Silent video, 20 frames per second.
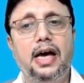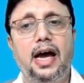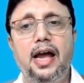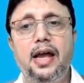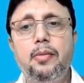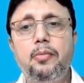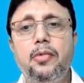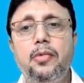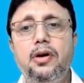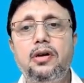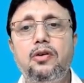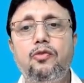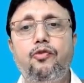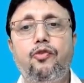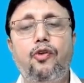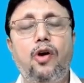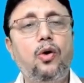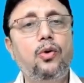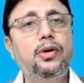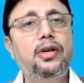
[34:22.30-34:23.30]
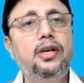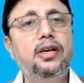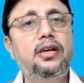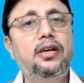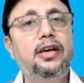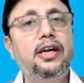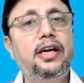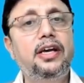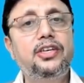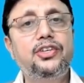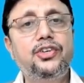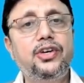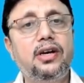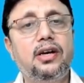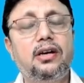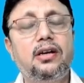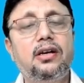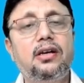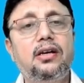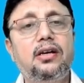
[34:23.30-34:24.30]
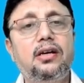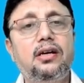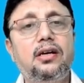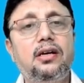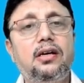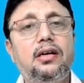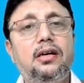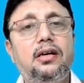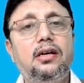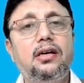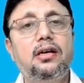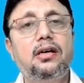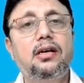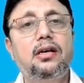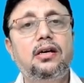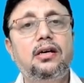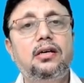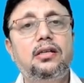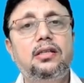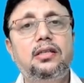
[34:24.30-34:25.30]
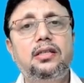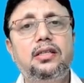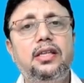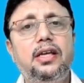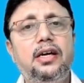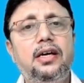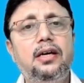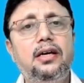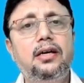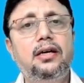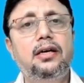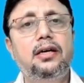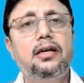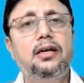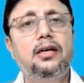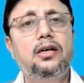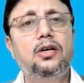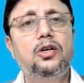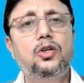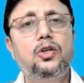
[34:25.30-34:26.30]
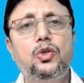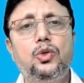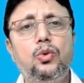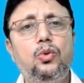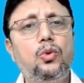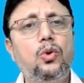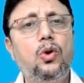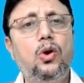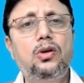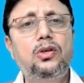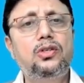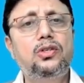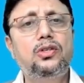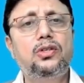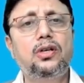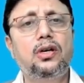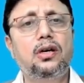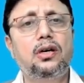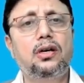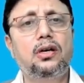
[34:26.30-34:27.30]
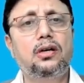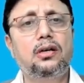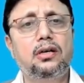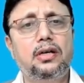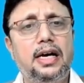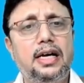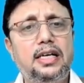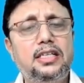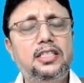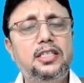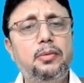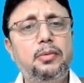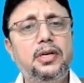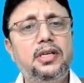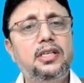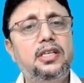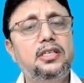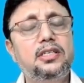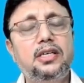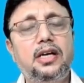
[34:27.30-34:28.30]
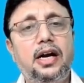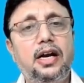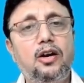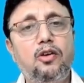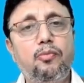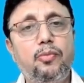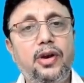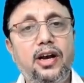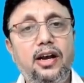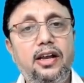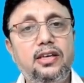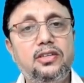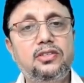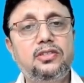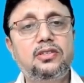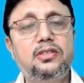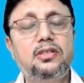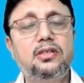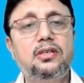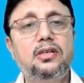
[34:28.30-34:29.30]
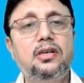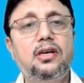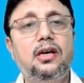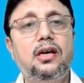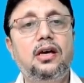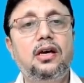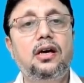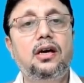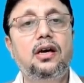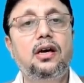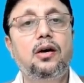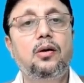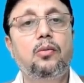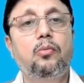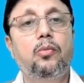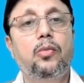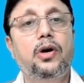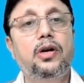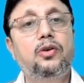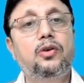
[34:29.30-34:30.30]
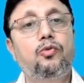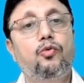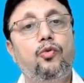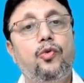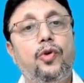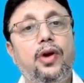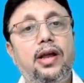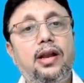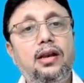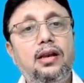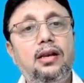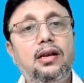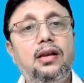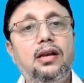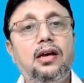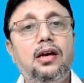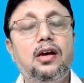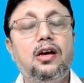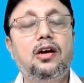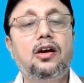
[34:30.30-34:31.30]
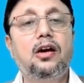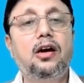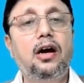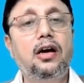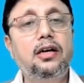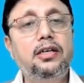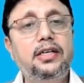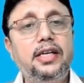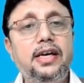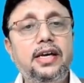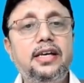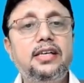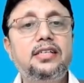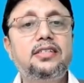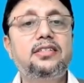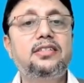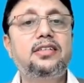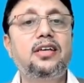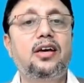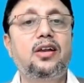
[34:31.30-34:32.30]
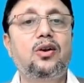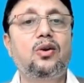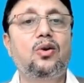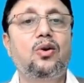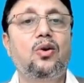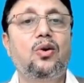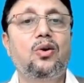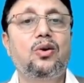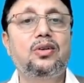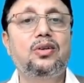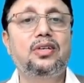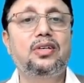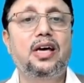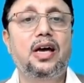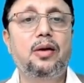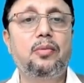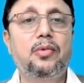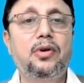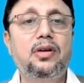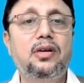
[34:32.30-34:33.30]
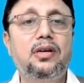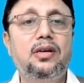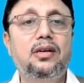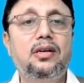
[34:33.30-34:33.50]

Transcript: diamond found in nature, they do not exhibit this kind of brilliance. But when cutting is done on diamond,